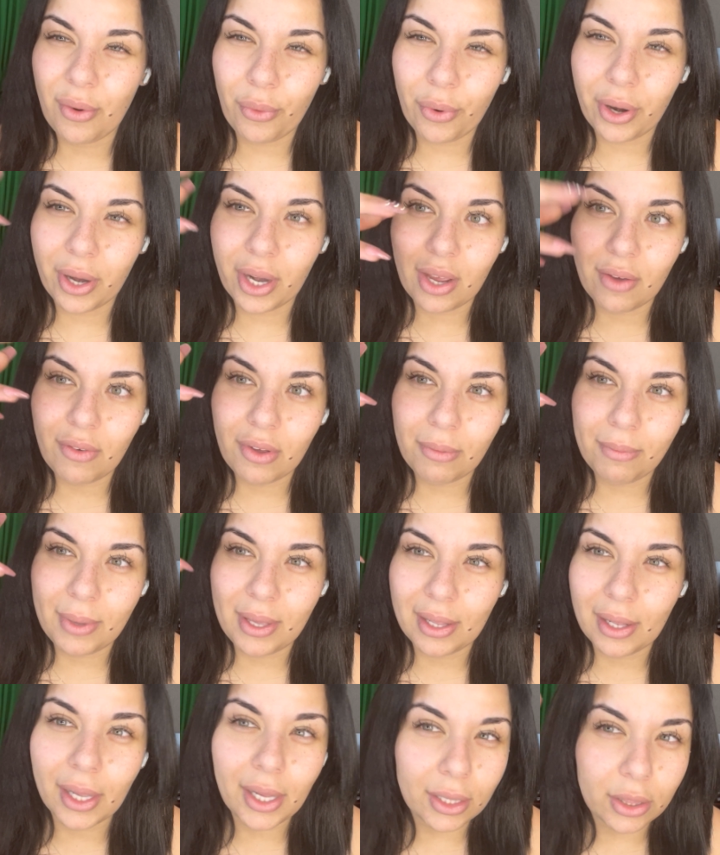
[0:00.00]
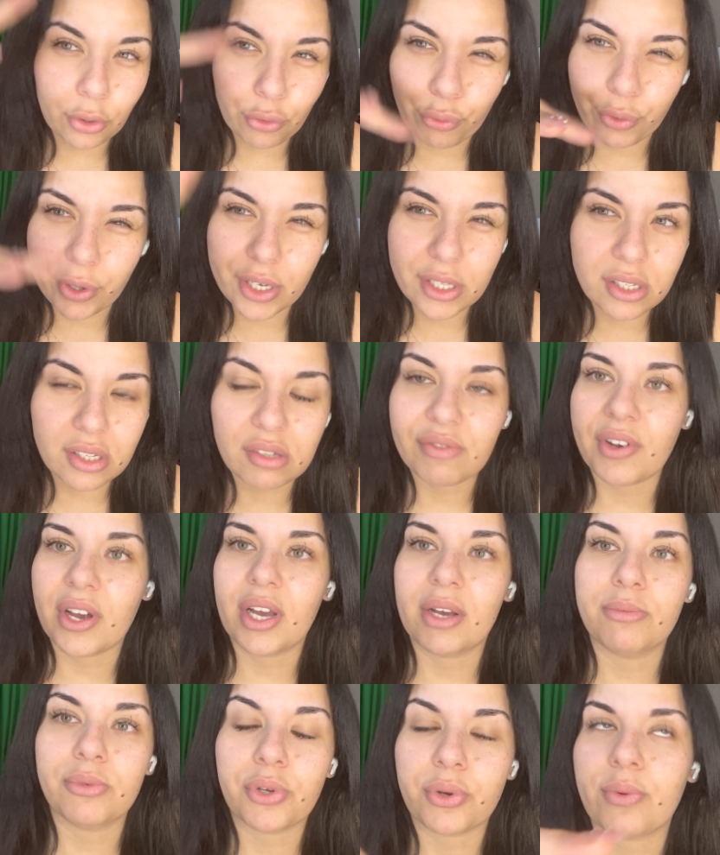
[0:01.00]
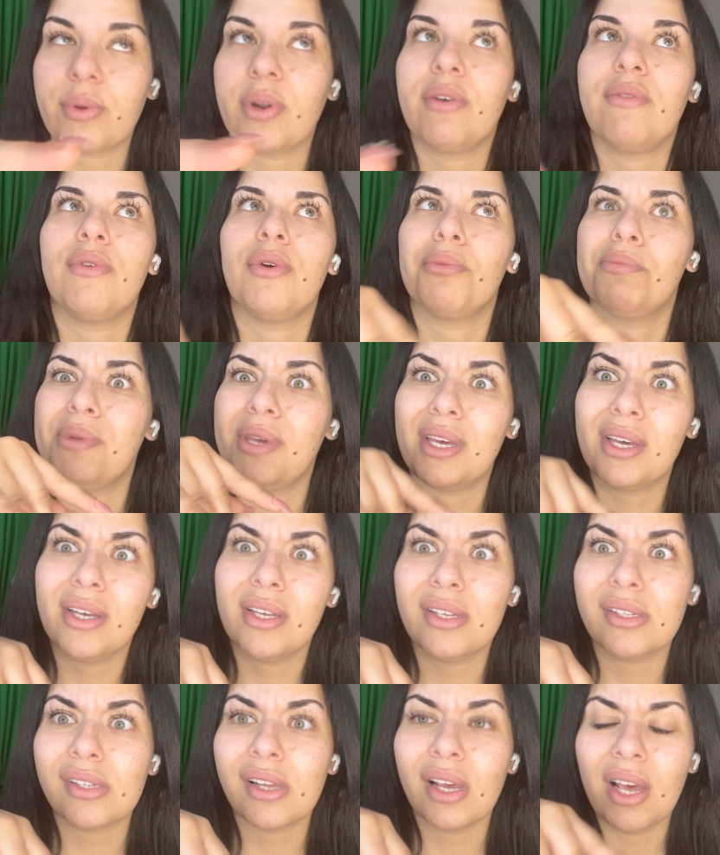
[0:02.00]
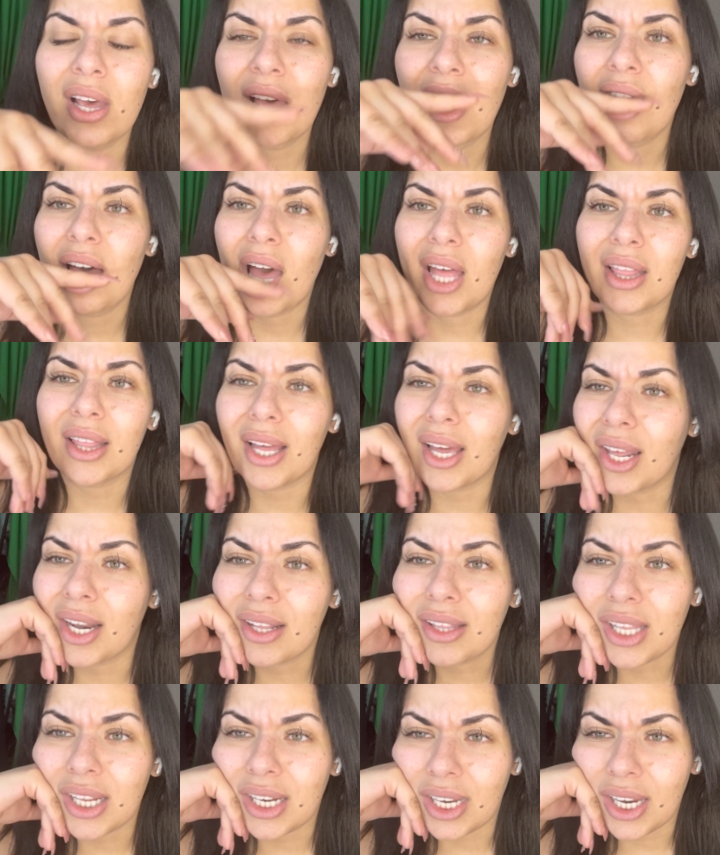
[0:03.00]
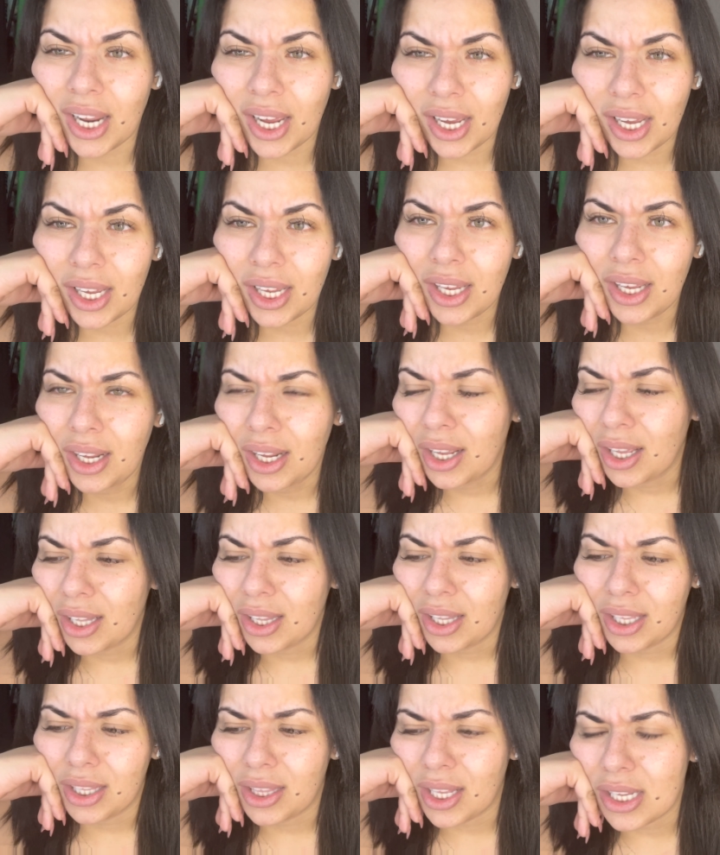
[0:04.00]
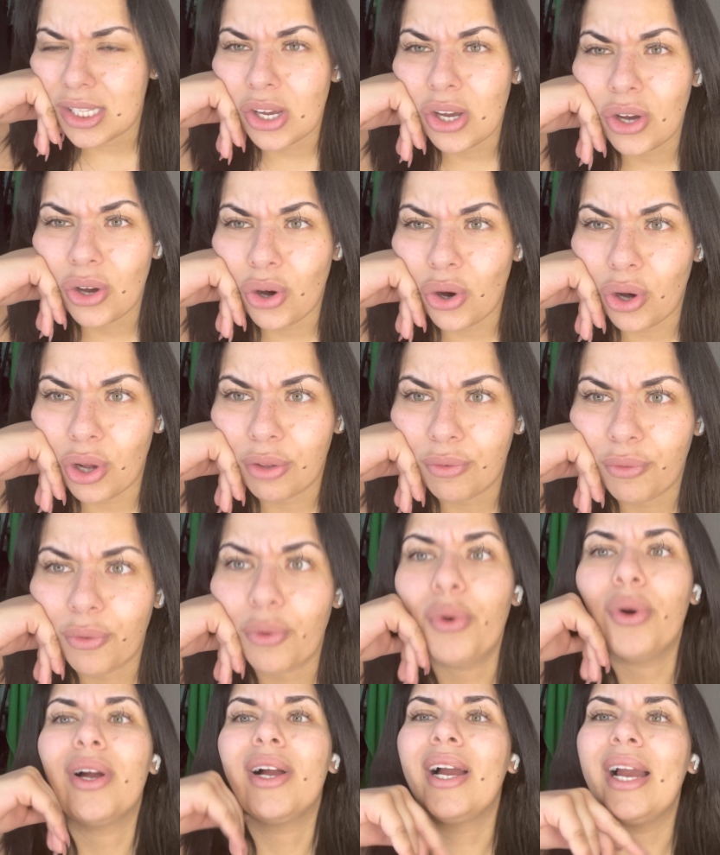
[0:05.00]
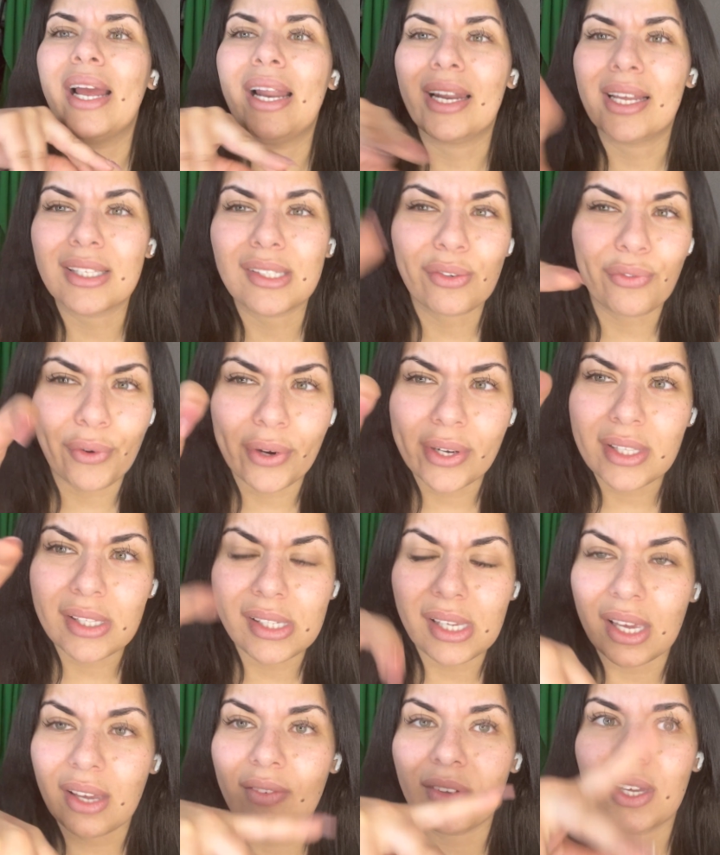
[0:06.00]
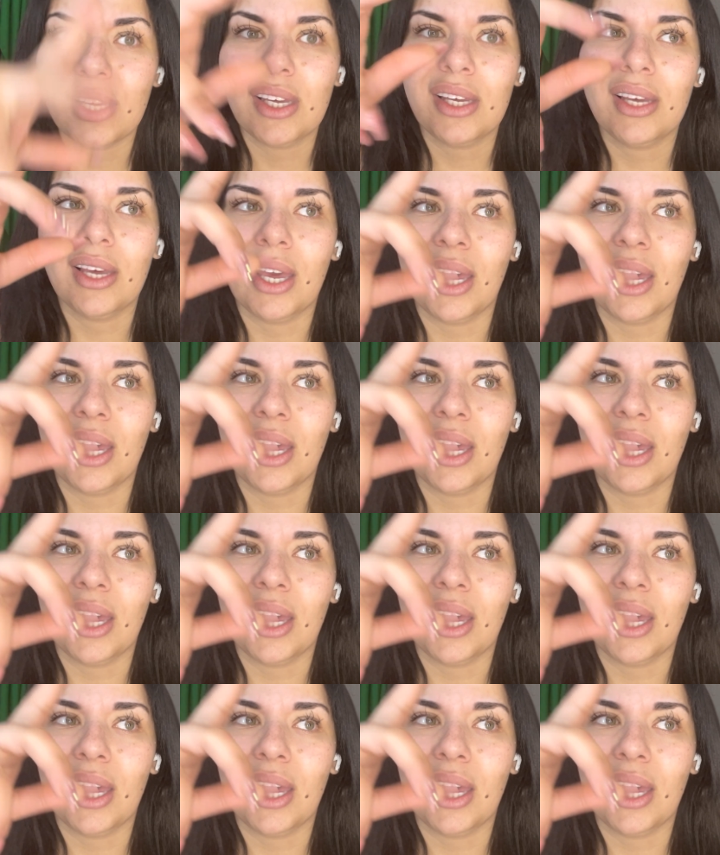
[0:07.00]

were giving me like the racist vibes or whatever, because at the end of the day, like, that's uncalled for and it's Friendsgiving.